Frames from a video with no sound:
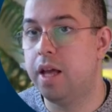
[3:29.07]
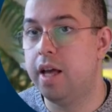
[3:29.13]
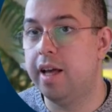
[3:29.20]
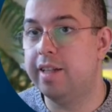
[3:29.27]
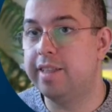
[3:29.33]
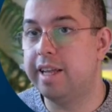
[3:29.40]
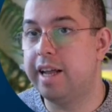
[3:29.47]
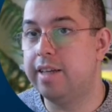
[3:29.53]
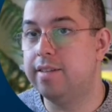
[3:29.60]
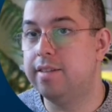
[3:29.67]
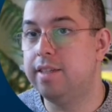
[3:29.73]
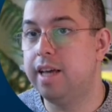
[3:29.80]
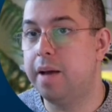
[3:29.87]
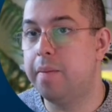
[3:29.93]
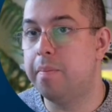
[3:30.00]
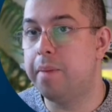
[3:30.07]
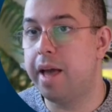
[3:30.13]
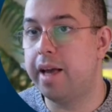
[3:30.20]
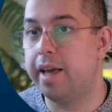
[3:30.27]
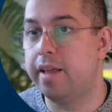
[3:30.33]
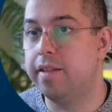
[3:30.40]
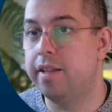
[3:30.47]
And then I see I'm back
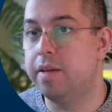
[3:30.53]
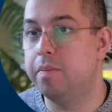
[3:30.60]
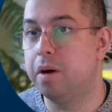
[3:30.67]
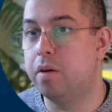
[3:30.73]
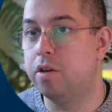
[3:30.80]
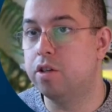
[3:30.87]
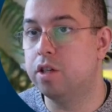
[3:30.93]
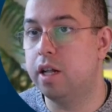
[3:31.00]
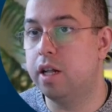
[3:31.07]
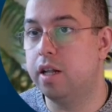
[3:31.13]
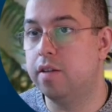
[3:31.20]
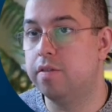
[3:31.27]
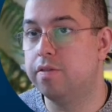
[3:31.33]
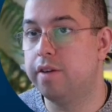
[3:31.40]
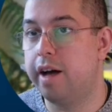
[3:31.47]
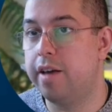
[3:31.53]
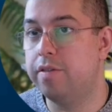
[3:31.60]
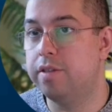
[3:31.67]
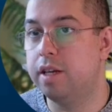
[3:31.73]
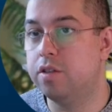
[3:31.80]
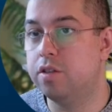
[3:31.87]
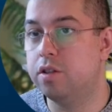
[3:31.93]
in the PowerShell 5
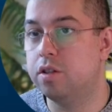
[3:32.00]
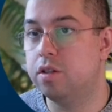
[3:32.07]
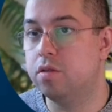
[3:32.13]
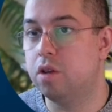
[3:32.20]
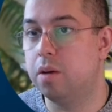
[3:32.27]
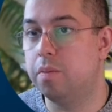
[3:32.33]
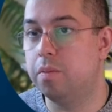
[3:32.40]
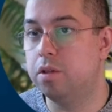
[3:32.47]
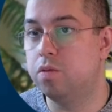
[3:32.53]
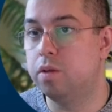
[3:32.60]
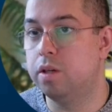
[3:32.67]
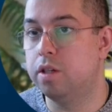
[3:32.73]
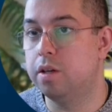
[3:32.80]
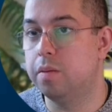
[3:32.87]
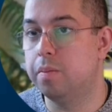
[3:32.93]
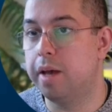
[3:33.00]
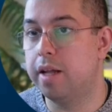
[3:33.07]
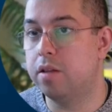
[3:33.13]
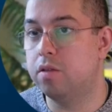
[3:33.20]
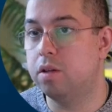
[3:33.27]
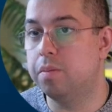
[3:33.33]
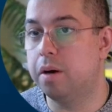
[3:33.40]
session. So I'm switching back
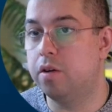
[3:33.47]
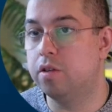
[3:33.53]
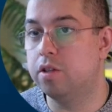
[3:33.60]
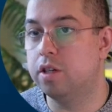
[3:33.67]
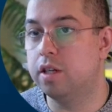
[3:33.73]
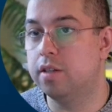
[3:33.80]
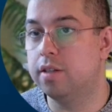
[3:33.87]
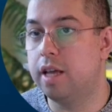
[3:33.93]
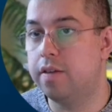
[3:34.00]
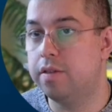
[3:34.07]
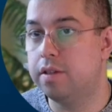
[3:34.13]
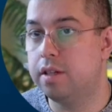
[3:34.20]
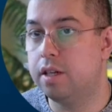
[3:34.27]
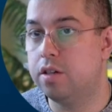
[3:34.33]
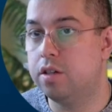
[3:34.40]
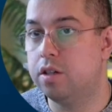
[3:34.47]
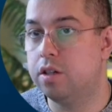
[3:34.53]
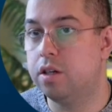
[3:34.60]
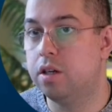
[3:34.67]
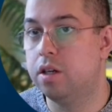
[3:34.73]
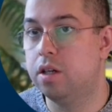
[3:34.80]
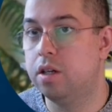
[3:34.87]
to the PowerShell 7 session
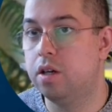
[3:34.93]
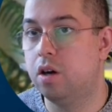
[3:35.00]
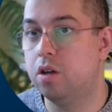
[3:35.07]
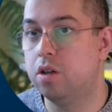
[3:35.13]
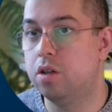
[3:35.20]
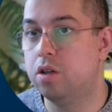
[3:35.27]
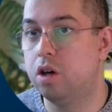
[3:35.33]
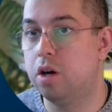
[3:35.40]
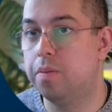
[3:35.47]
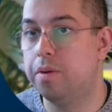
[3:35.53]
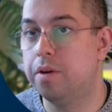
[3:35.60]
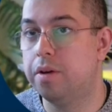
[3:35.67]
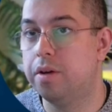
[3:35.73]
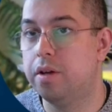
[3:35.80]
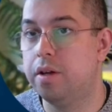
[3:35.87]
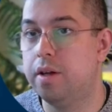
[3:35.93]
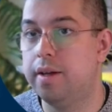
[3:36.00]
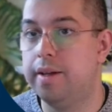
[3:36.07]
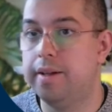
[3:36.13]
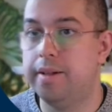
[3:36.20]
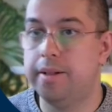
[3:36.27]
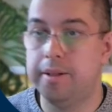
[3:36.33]
on the top.
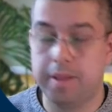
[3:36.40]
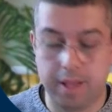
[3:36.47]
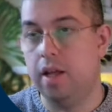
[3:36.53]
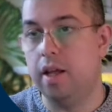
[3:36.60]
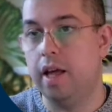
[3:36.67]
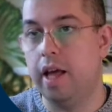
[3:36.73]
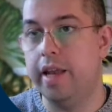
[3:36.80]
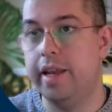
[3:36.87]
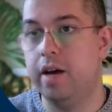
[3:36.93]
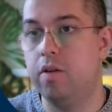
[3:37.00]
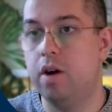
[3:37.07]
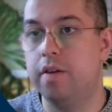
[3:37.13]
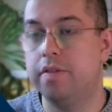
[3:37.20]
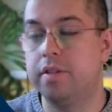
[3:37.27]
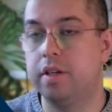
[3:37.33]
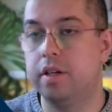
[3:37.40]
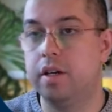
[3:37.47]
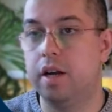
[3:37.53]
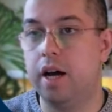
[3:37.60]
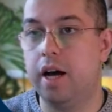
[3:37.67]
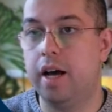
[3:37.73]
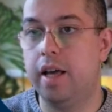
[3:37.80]
And now after
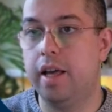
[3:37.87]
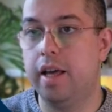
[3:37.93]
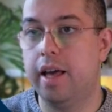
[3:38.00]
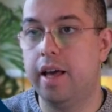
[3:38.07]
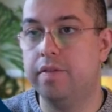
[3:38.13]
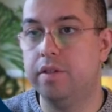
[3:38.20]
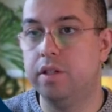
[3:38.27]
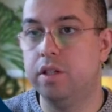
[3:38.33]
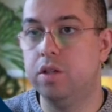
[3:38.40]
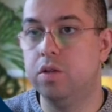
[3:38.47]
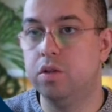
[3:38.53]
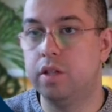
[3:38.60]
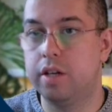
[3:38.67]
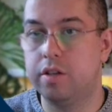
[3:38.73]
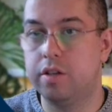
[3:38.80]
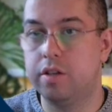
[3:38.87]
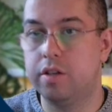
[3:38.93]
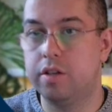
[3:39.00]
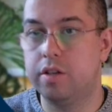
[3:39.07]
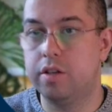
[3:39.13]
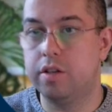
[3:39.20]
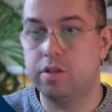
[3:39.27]
I have a new session
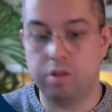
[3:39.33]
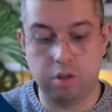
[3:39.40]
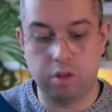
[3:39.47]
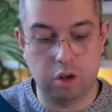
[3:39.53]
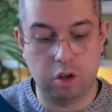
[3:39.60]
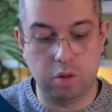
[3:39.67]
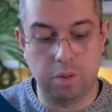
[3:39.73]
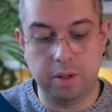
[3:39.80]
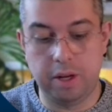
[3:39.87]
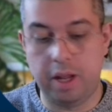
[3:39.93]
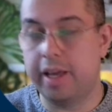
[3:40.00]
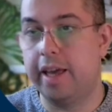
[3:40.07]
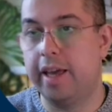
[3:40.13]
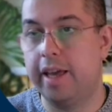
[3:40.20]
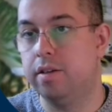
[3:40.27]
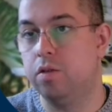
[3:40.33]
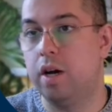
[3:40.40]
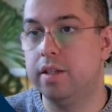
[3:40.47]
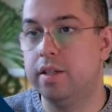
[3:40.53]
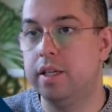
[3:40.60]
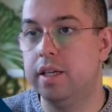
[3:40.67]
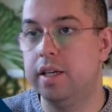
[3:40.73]
open, I can run the
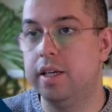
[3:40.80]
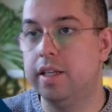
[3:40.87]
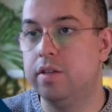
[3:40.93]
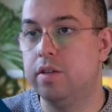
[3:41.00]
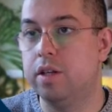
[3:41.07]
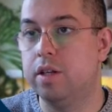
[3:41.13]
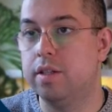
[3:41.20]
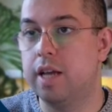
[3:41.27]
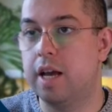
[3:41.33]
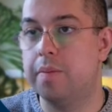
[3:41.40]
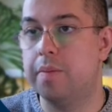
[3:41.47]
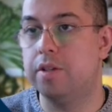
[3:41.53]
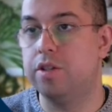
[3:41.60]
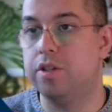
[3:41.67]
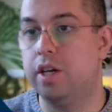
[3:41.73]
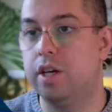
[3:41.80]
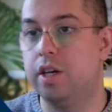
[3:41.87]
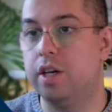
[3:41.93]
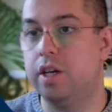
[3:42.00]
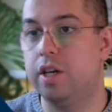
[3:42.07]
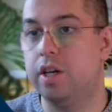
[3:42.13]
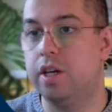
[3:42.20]
Intune Assignment Checker
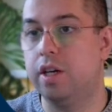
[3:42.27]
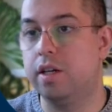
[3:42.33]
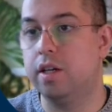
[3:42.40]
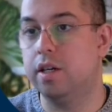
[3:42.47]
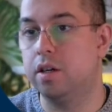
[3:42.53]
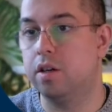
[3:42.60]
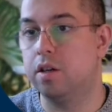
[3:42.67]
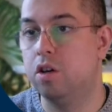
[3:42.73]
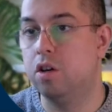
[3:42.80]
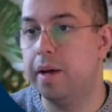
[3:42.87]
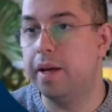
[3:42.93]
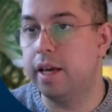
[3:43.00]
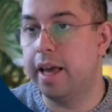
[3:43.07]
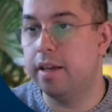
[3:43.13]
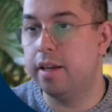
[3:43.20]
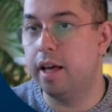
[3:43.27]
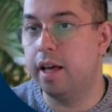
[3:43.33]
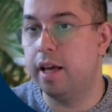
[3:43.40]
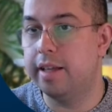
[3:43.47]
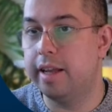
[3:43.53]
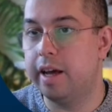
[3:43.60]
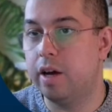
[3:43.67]
command again, and then I
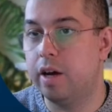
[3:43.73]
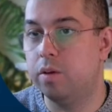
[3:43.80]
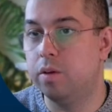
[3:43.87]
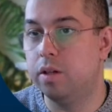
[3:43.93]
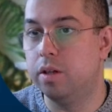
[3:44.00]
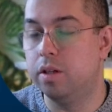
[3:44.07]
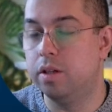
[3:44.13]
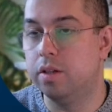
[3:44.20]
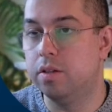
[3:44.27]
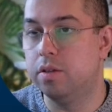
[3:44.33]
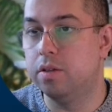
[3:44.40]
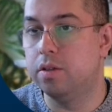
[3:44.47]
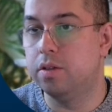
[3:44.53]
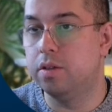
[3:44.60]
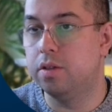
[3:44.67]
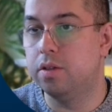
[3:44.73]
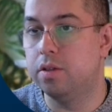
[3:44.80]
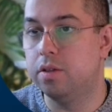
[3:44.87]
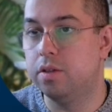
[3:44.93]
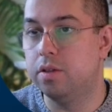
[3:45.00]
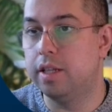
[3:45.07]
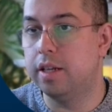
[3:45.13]
will see that it's running
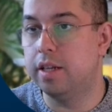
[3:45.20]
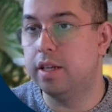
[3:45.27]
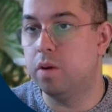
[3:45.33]
correctly.